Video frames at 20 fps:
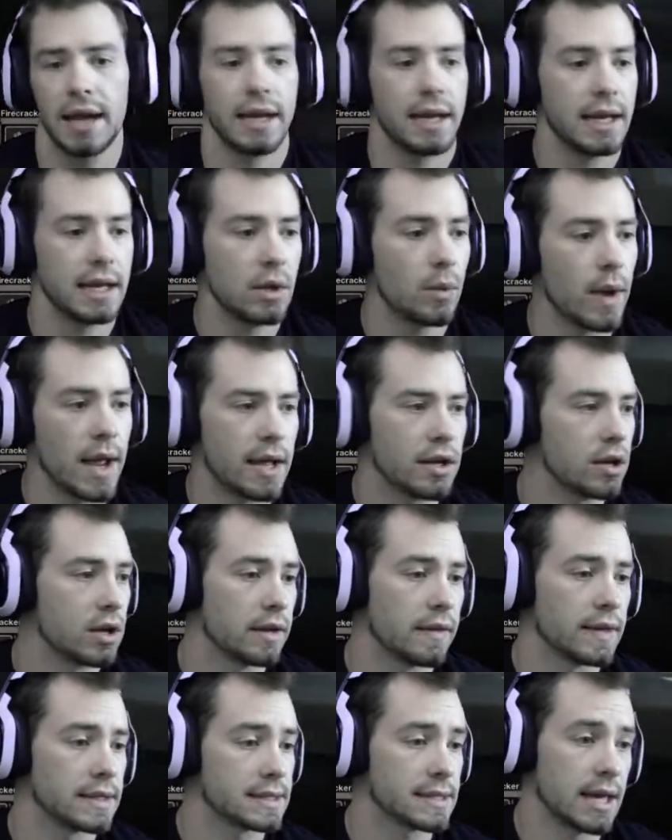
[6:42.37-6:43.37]
in any way good
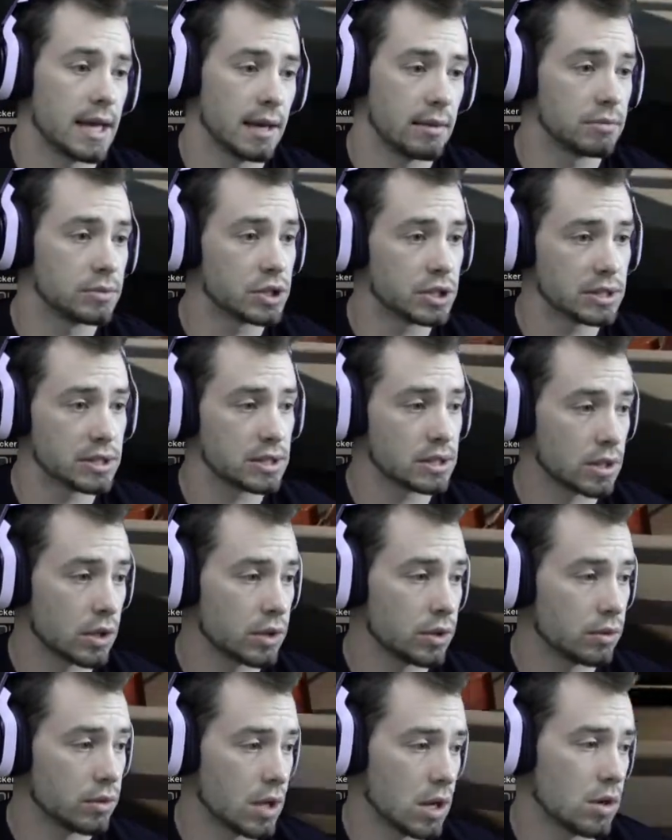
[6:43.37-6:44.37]
at this game, just so
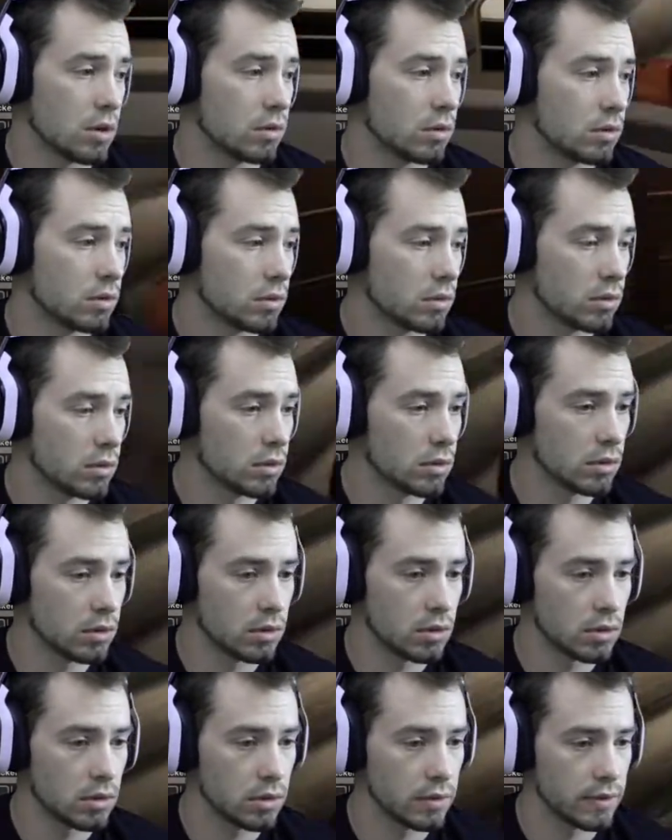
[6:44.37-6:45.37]
you know.
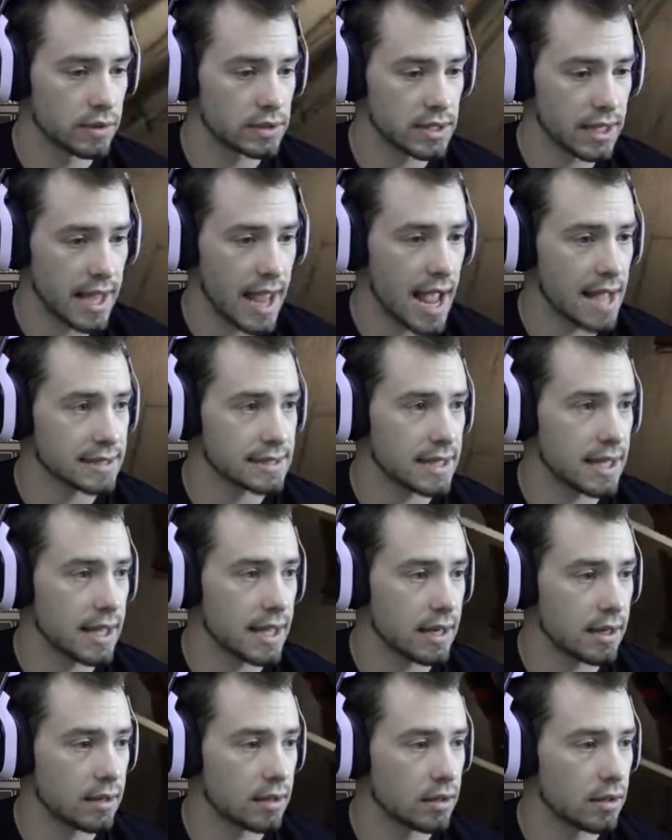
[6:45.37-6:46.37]
There's a gas
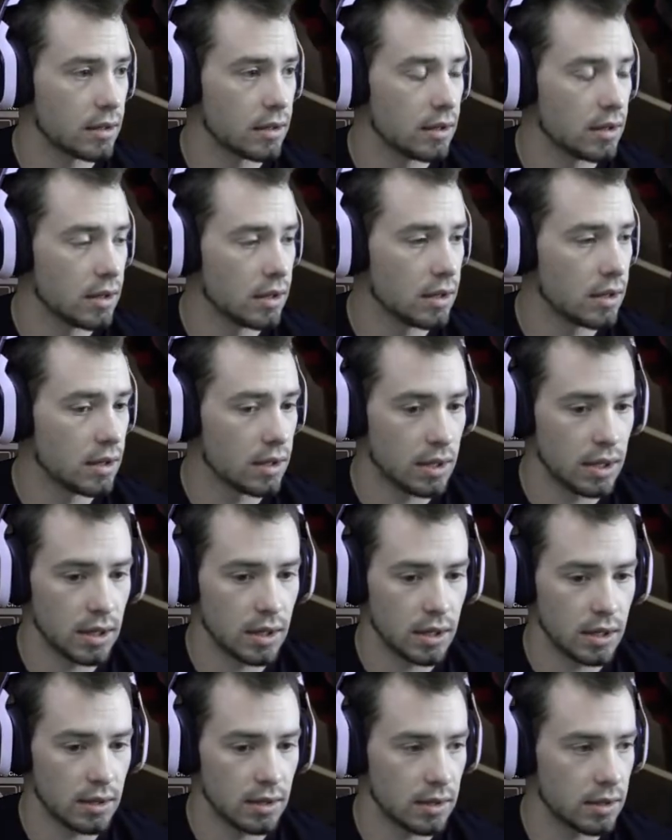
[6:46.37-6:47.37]
can.
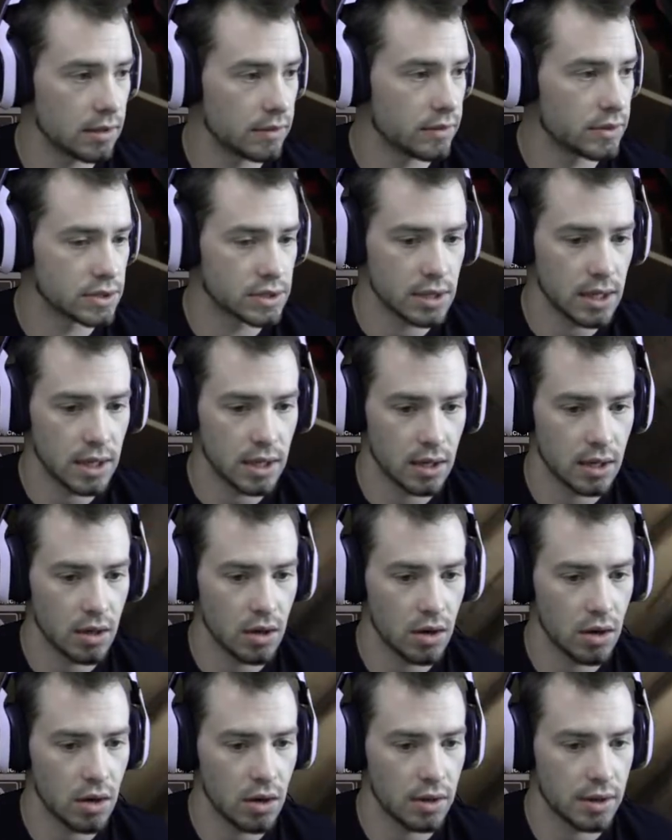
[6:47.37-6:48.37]
There's not a
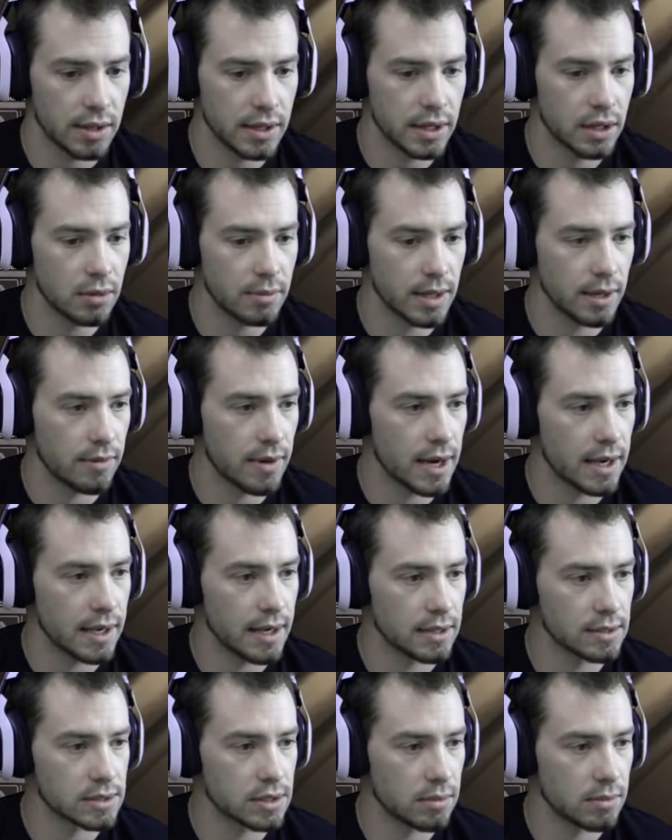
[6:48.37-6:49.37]
car near me right
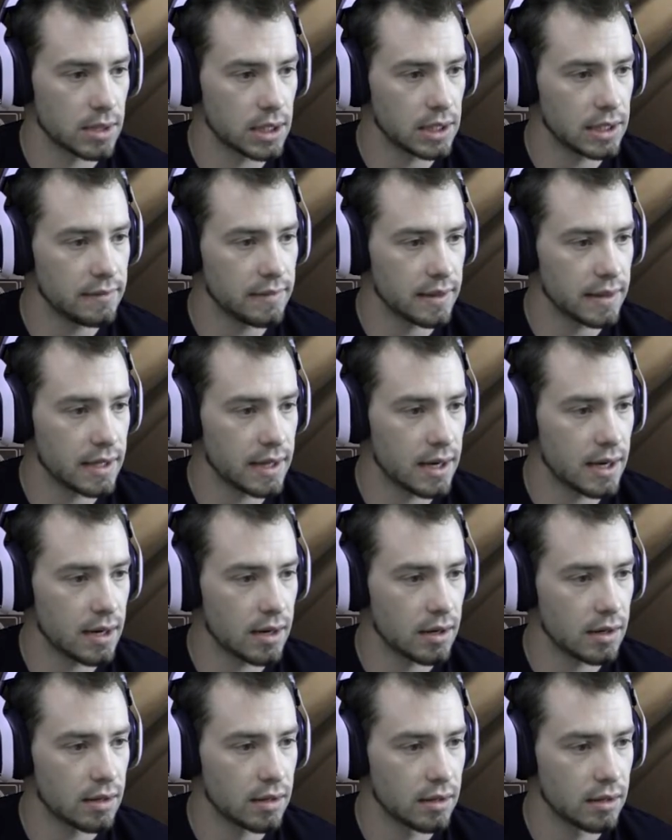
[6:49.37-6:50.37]
now, so I'm going to leave it
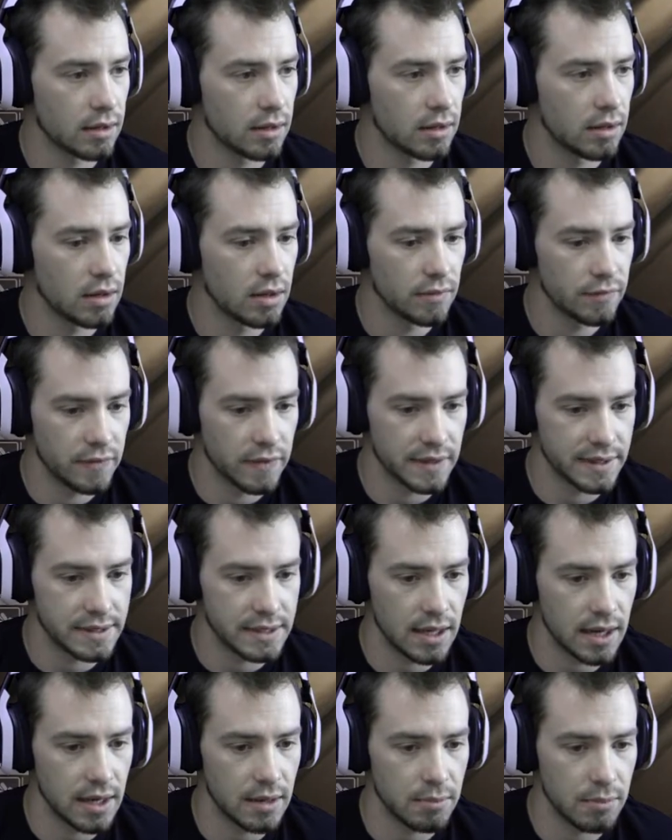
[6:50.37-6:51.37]
there for the
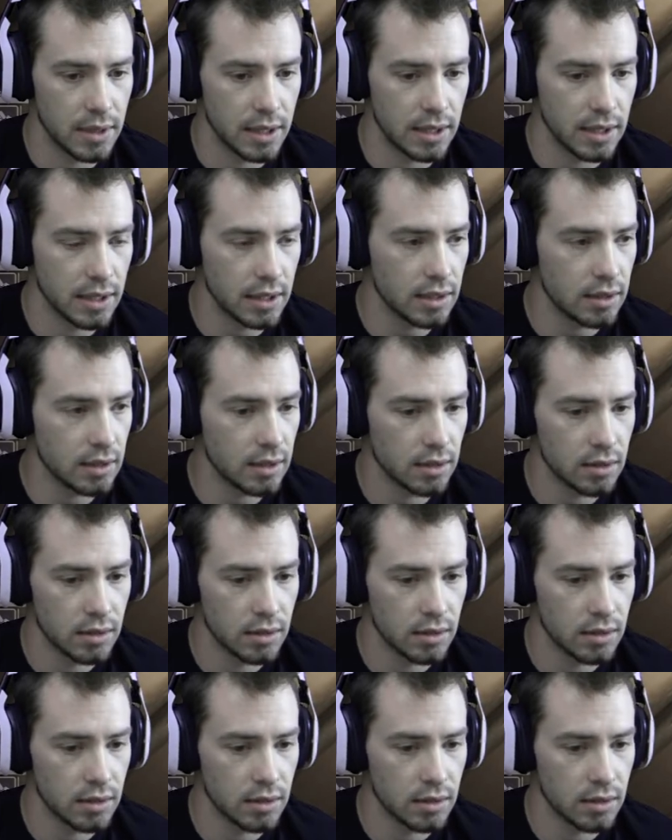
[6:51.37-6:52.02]
time being.